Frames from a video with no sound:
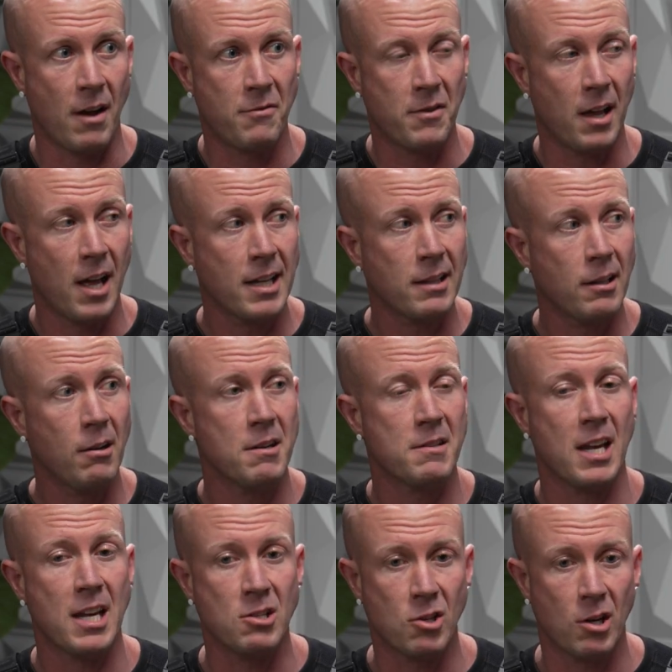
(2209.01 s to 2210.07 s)
I feel like there is
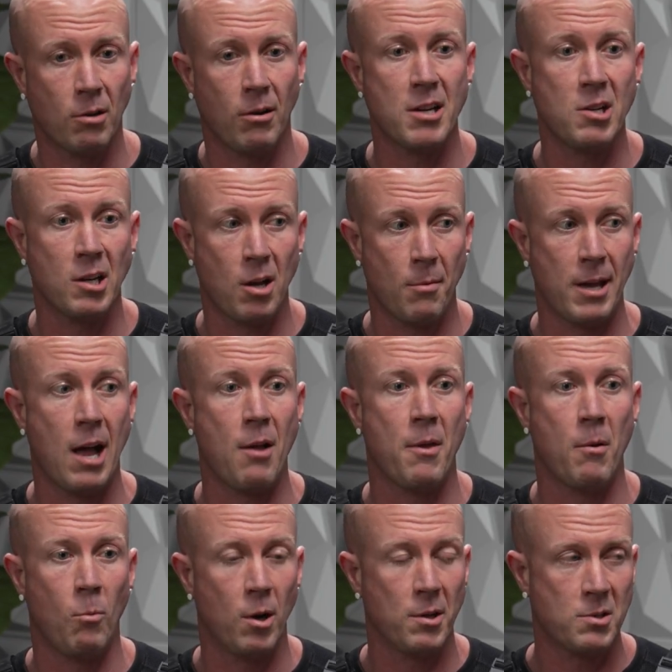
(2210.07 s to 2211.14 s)
a generation coming out
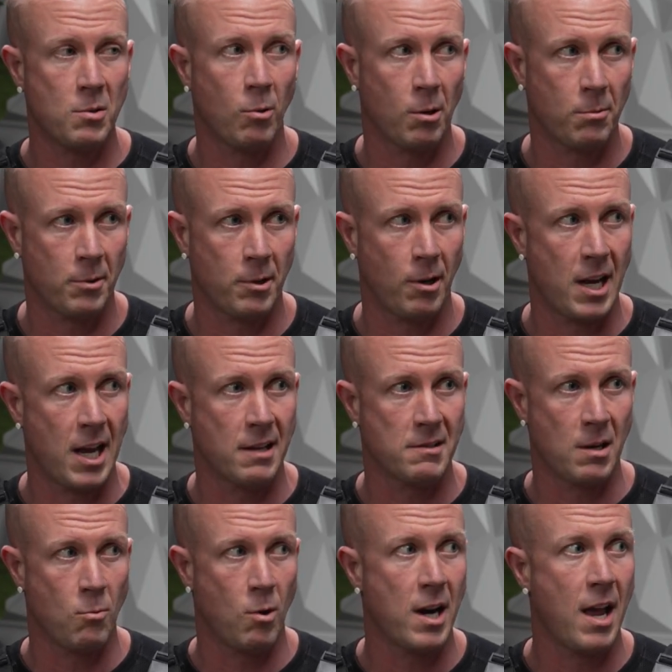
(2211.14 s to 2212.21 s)
that wants to work with their hands.
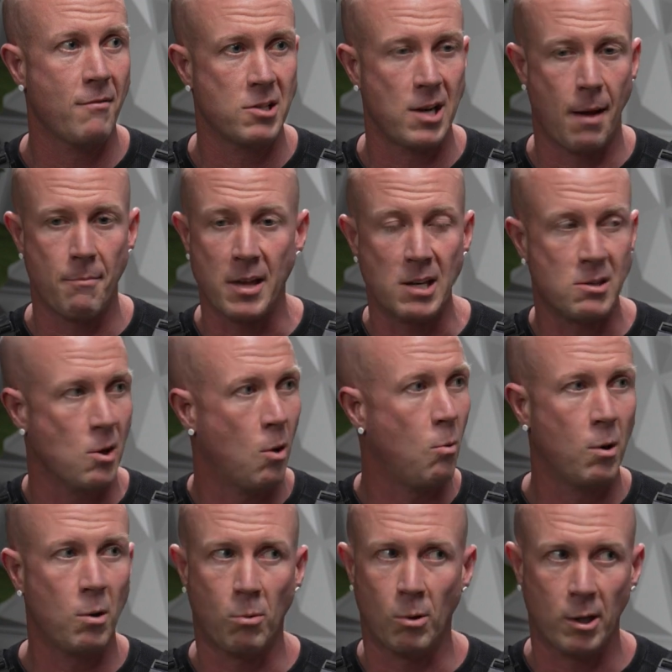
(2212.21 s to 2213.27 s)
They want to have a job. They don't
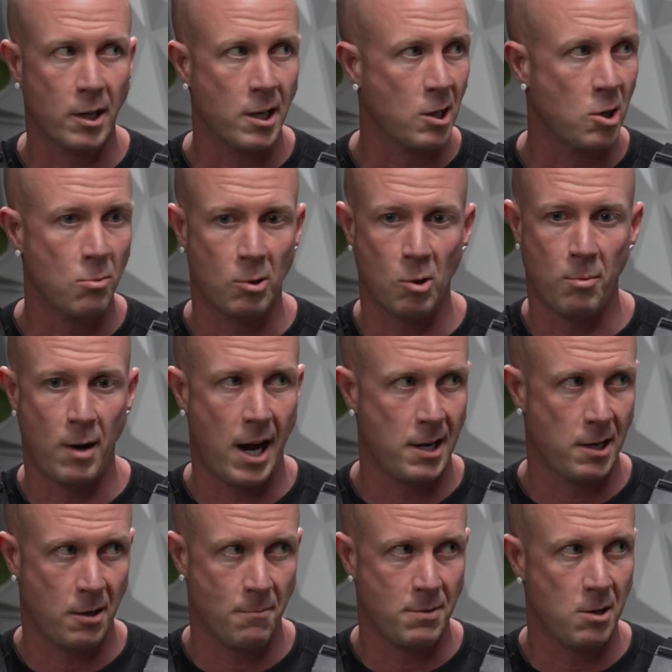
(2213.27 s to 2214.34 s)
want to work in a cubicle behind
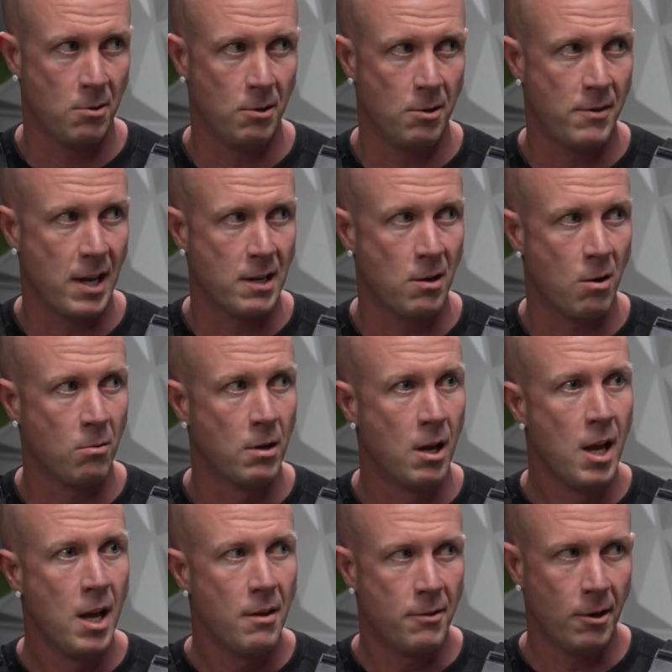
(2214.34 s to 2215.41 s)
a computer.
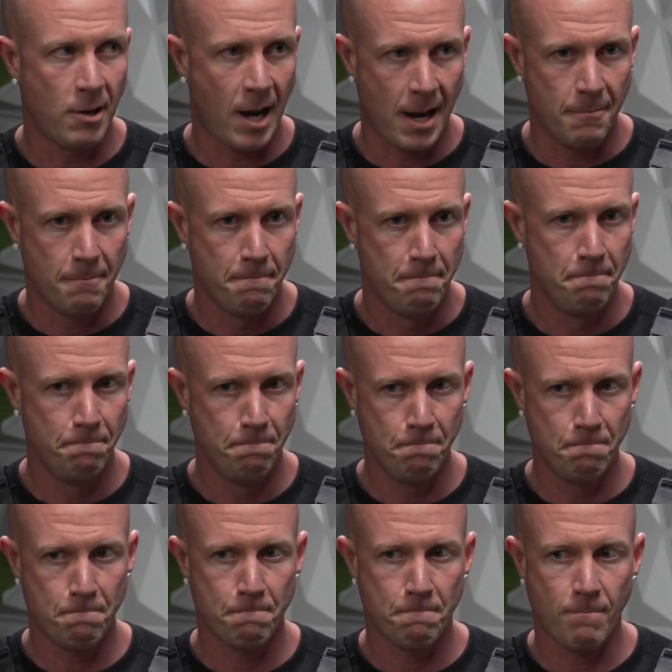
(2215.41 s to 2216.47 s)
They're not,
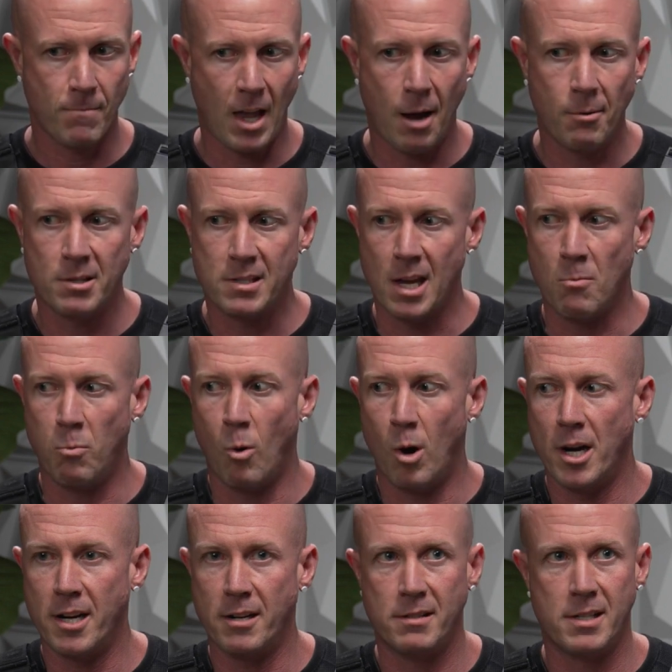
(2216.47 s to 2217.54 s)
I would say
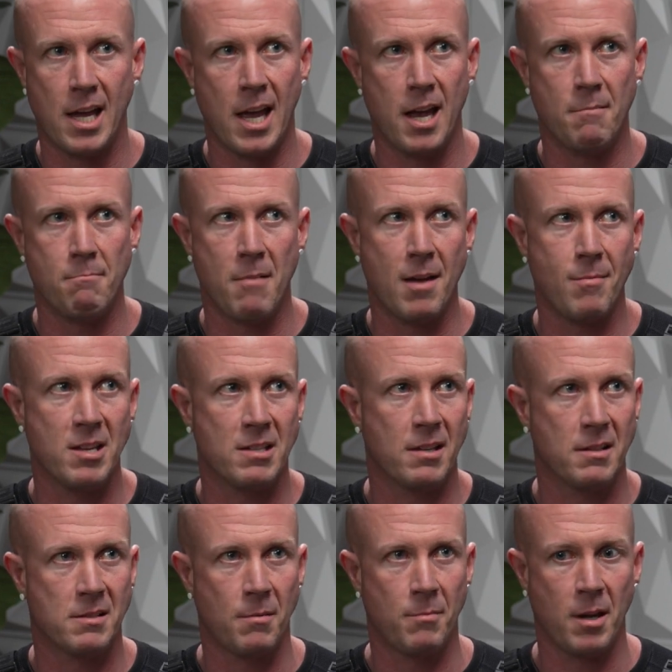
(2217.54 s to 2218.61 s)
1 in 10 maybe
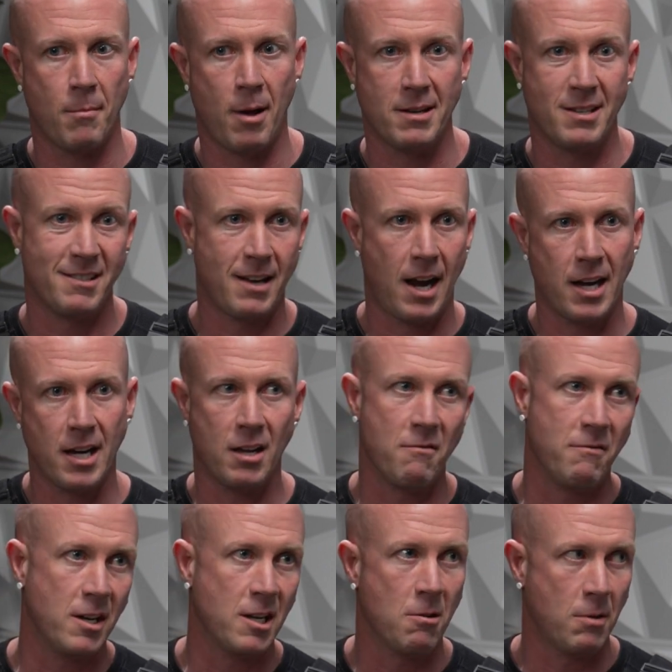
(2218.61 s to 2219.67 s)
says something about designing a
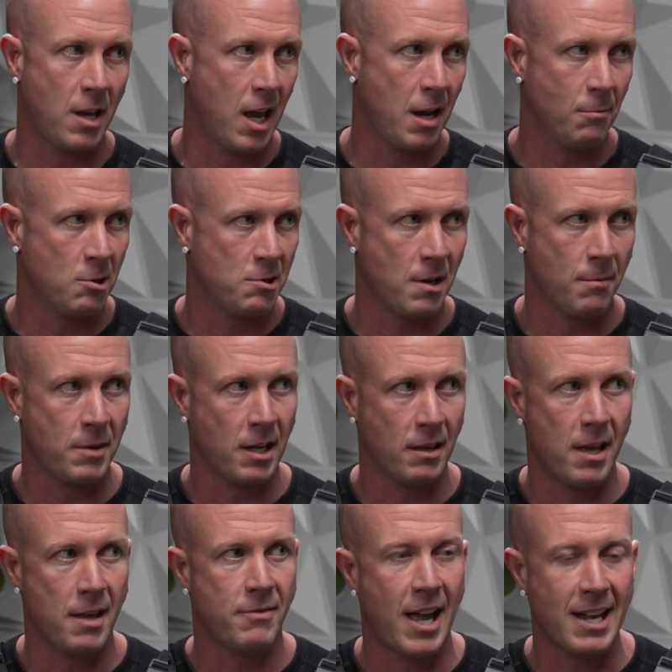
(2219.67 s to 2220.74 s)
video game or something.
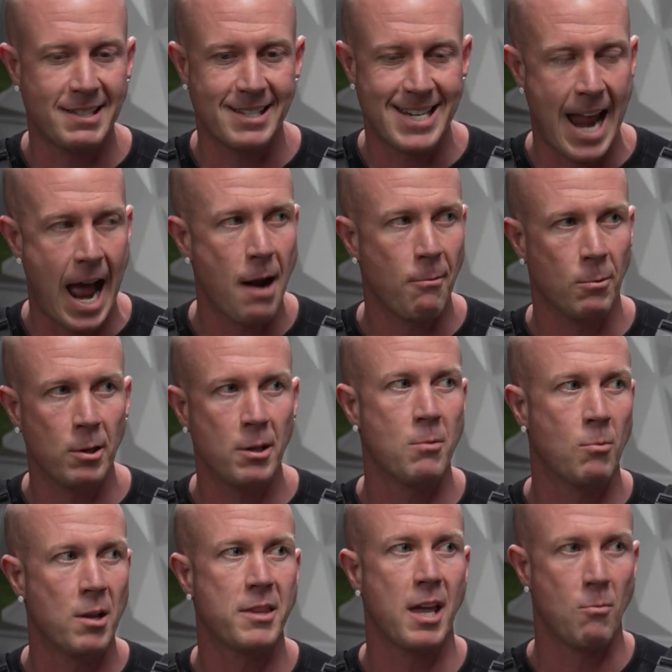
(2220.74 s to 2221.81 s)
That's not really
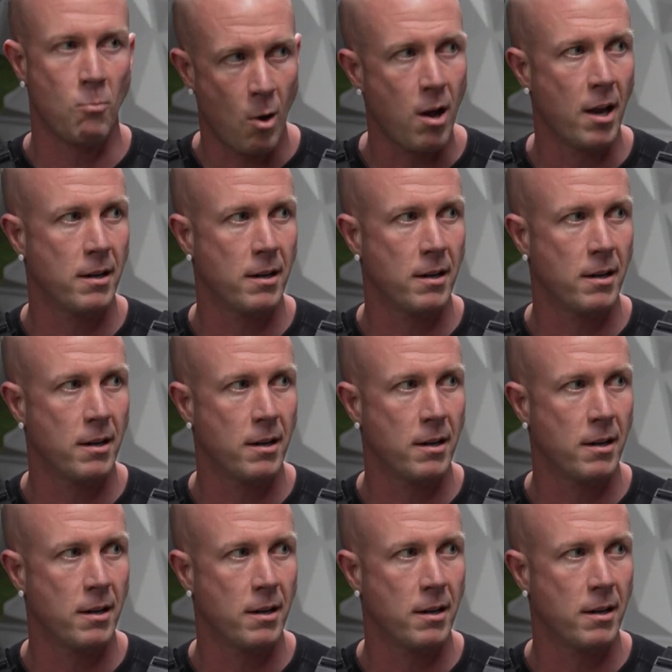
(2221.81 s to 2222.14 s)
what they want.